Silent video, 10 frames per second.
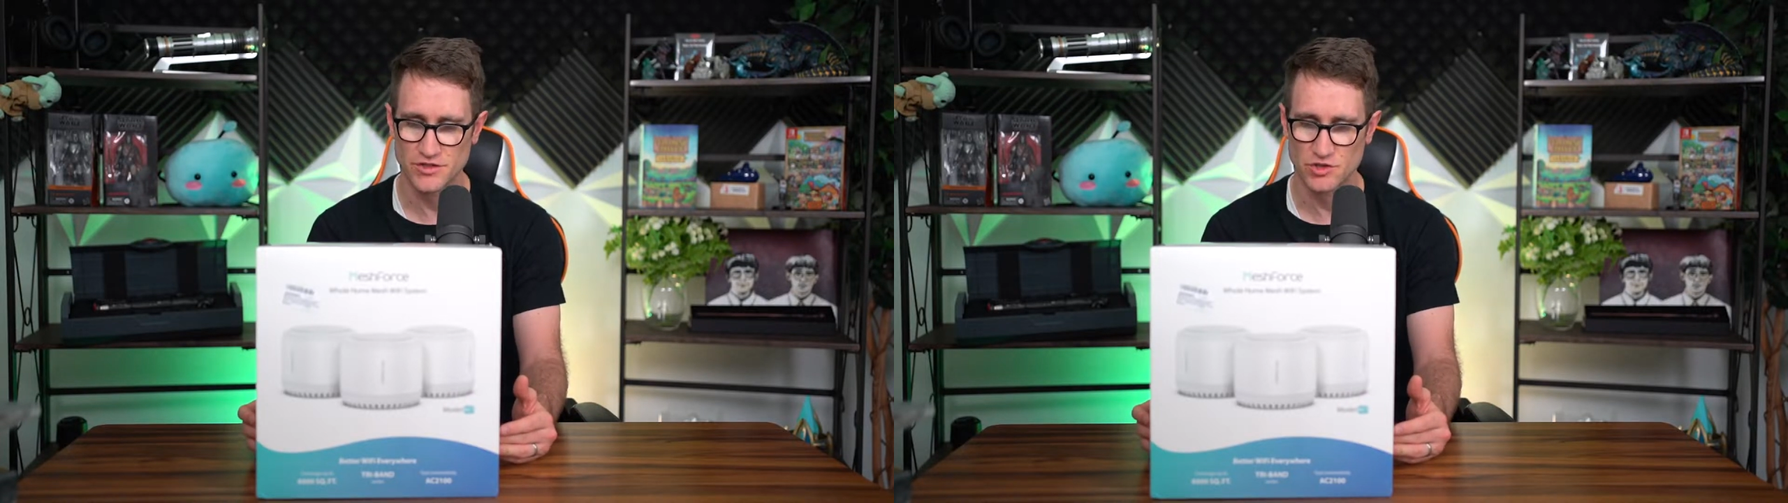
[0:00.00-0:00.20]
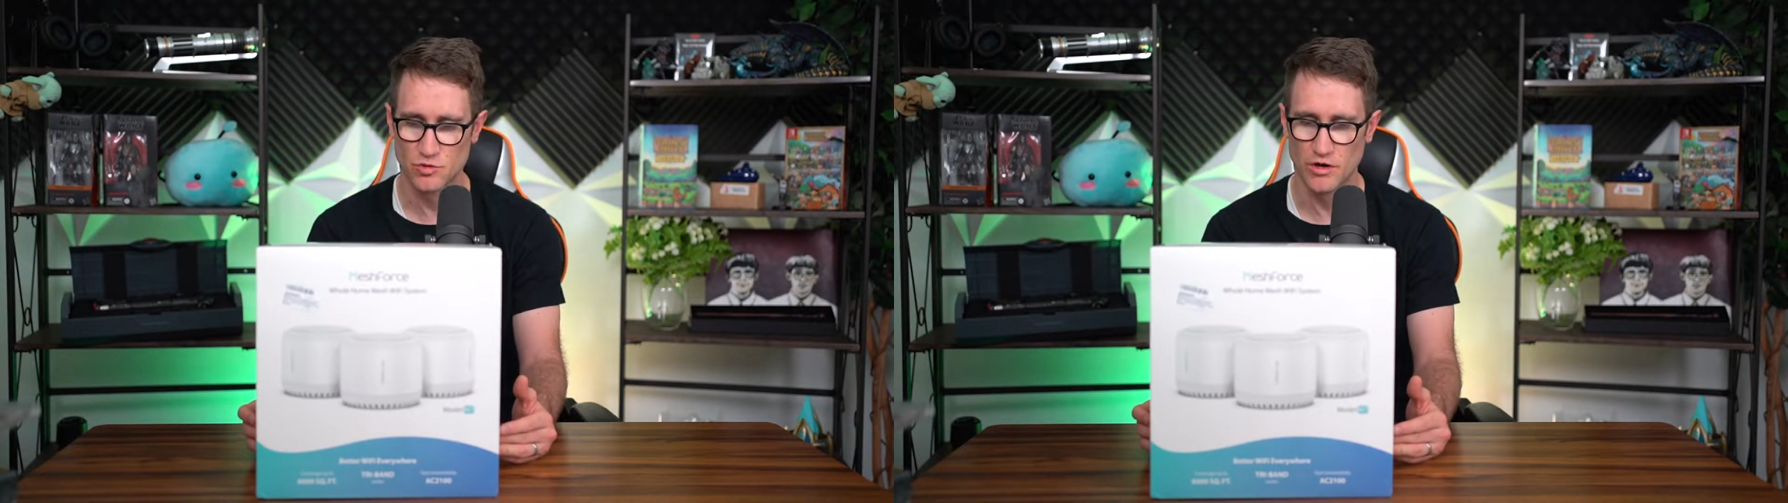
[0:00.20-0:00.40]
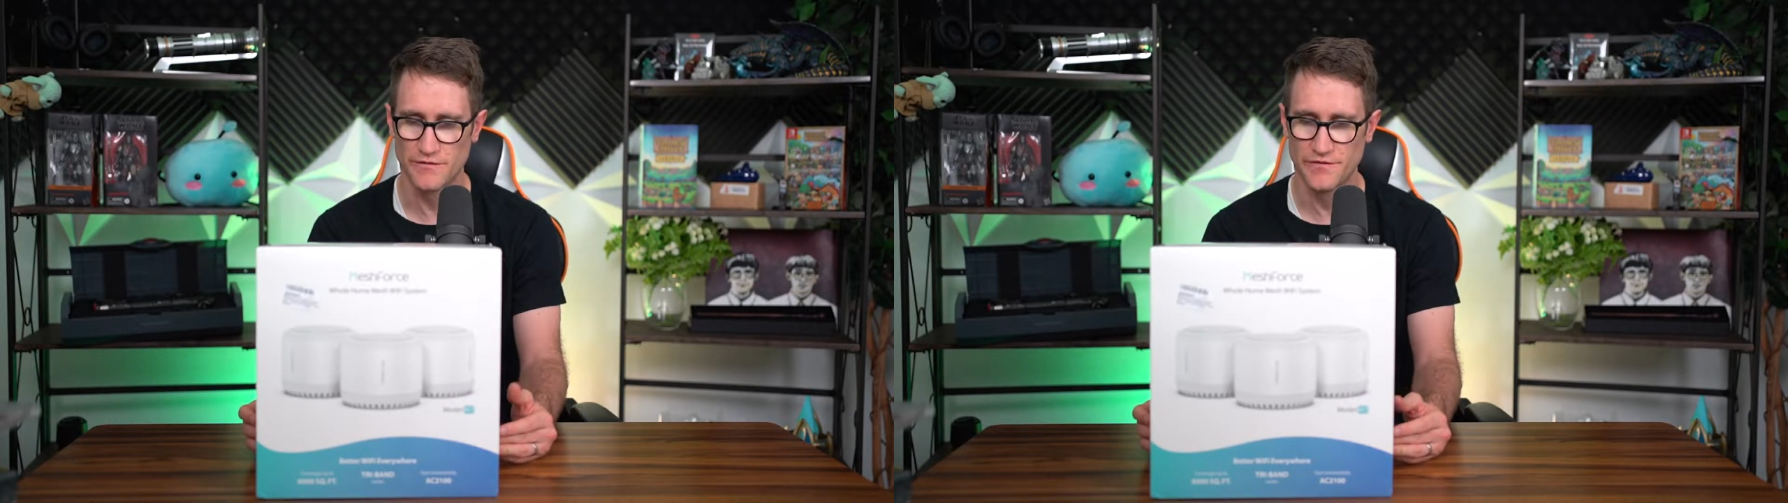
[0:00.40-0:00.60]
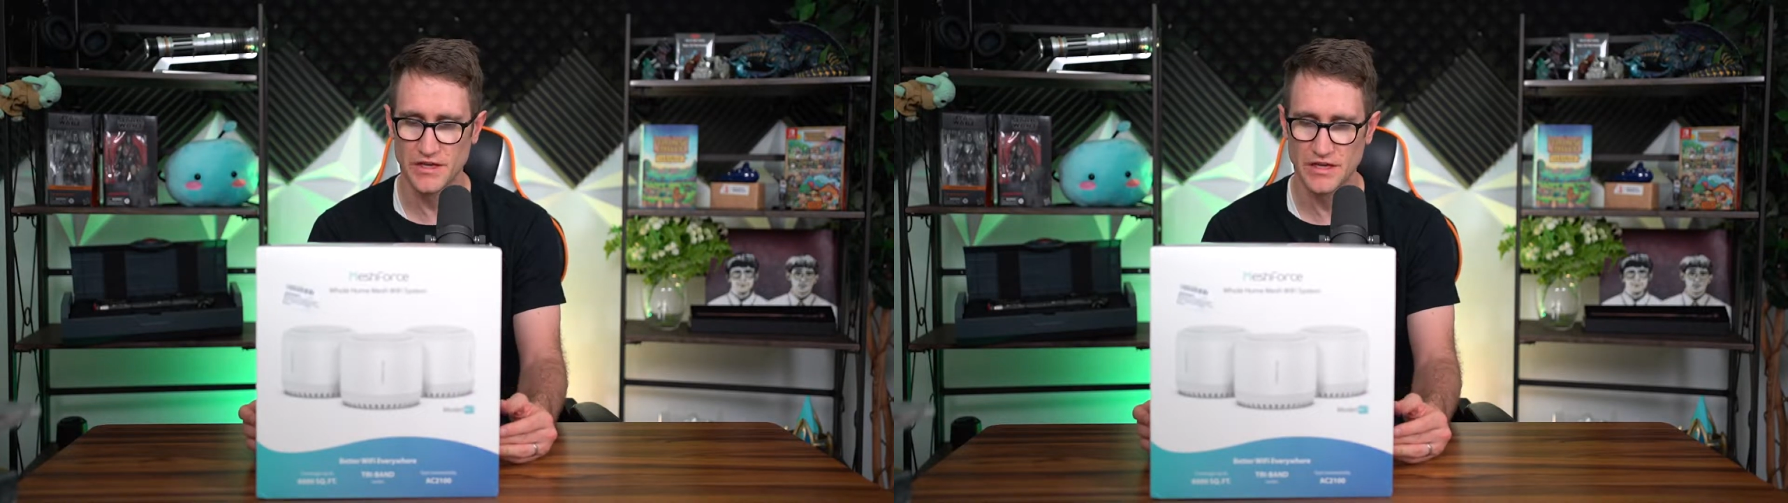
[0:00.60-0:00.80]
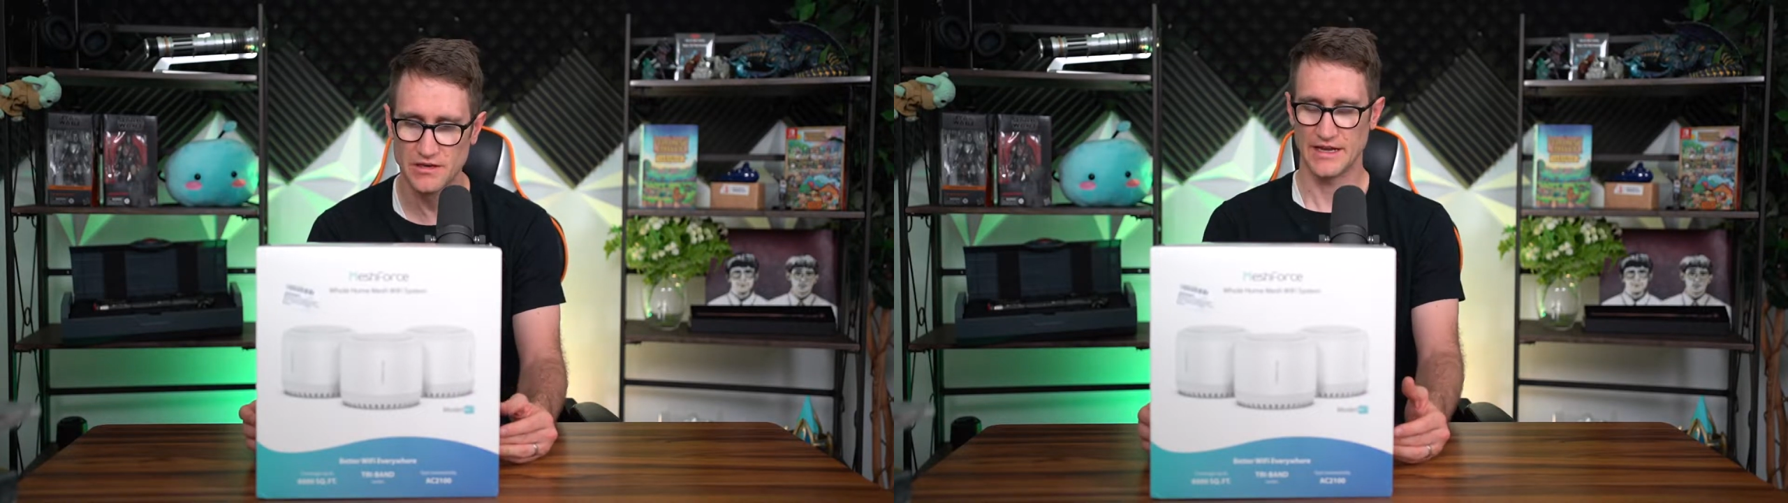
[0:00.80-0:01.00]
square
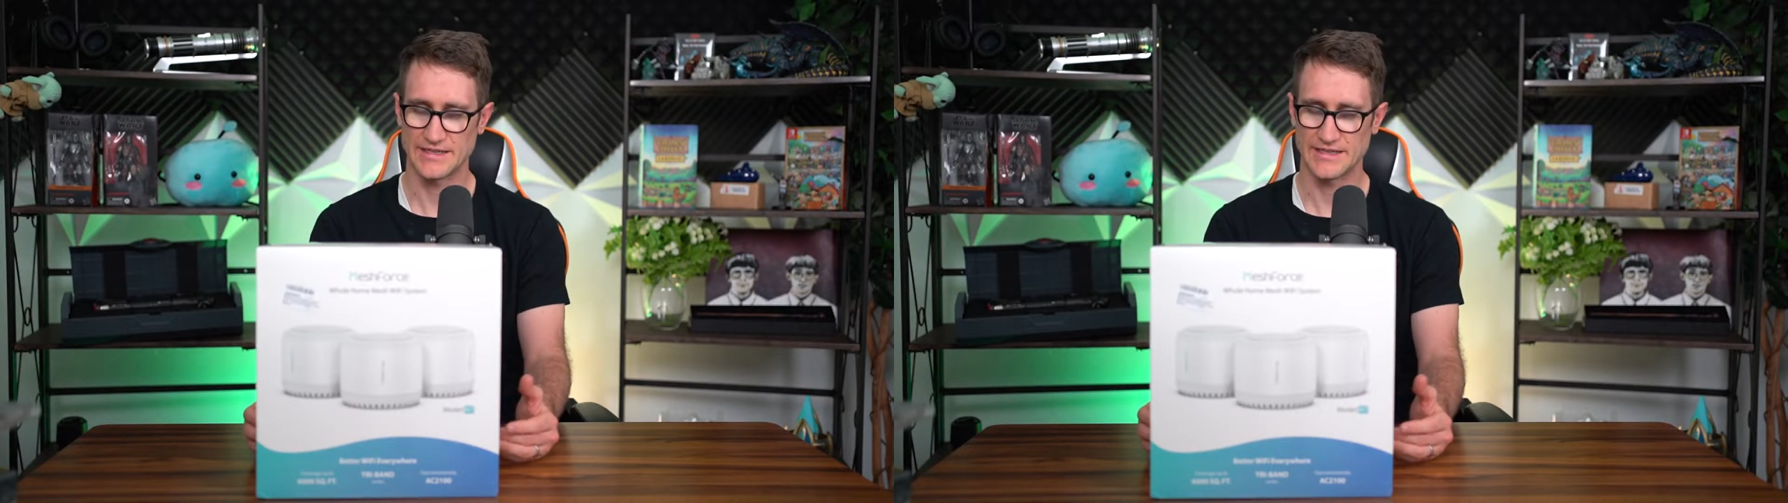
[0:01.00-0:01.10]
feet.